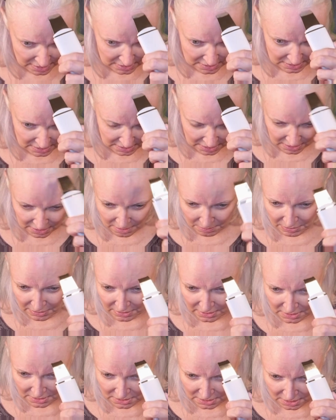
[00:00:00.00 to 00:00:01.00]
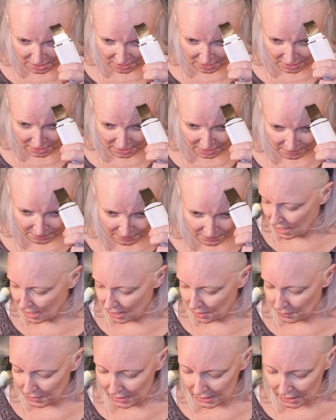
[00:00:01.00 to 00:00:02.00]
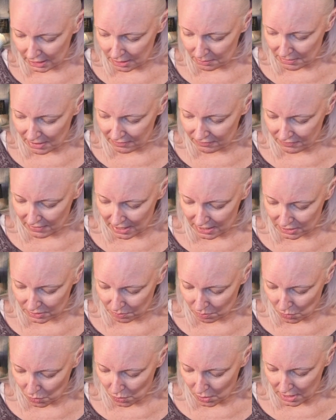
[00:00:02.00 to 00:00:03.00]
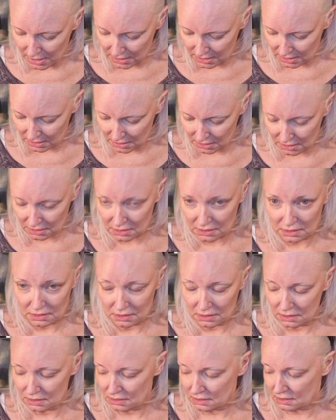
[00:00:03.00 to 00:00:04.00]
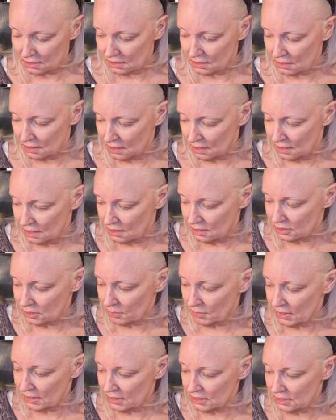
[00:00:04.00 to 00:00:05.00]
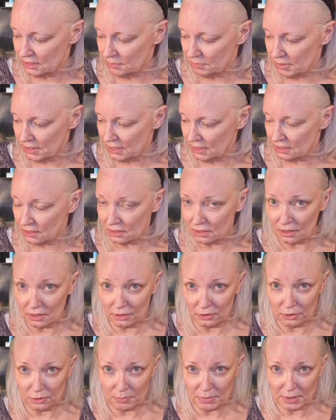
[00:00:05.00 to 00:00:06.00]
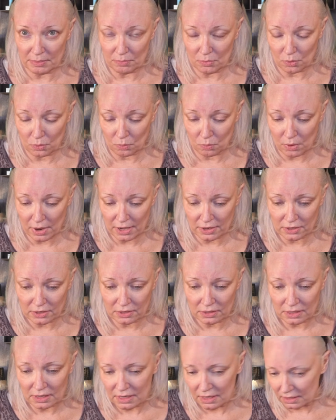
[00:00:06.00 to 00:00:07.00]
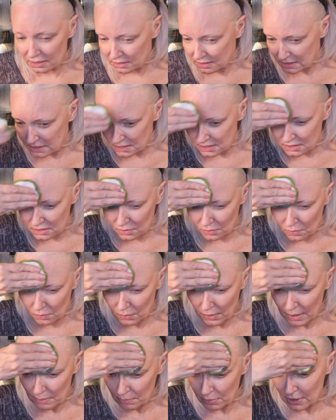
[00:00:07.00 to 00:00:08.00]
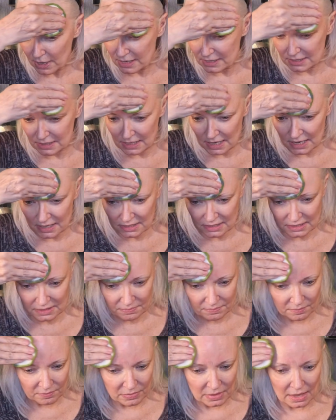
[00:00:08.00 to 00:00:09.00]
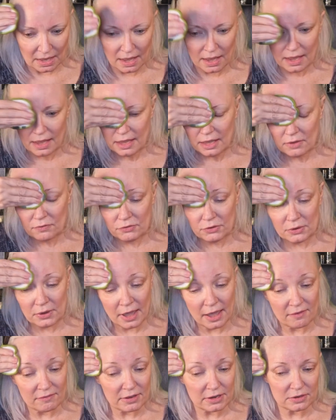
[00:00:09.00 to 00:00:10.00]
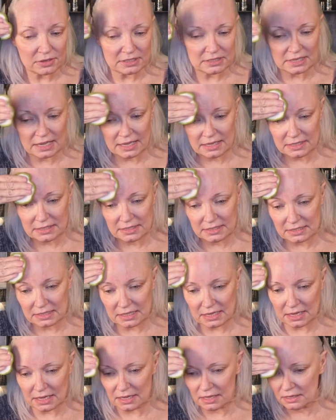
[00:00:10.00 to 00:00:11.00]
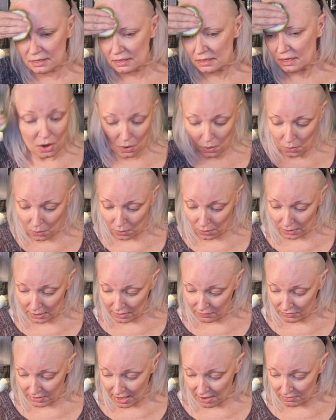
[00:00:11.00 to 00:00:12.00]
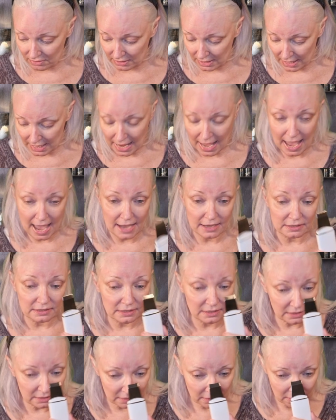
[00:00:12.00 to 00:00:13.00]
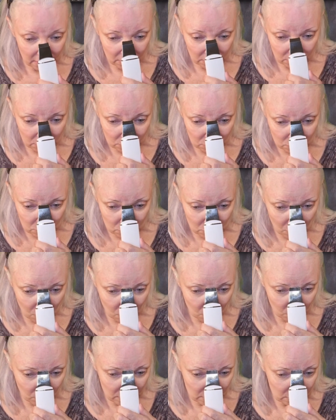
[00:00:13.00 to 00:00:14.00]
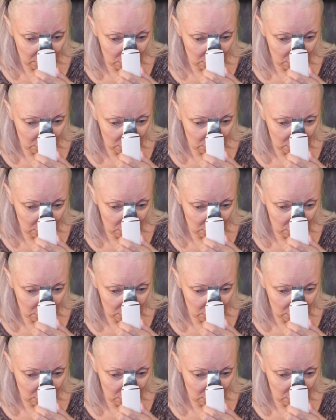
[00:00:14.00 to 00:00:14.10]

skin up on this area. And I want to keep my face moist. So I'm going to dip it in a little bit more water because this is a wet process. If you have irritated skin or if you have a lot of acne, you don't want to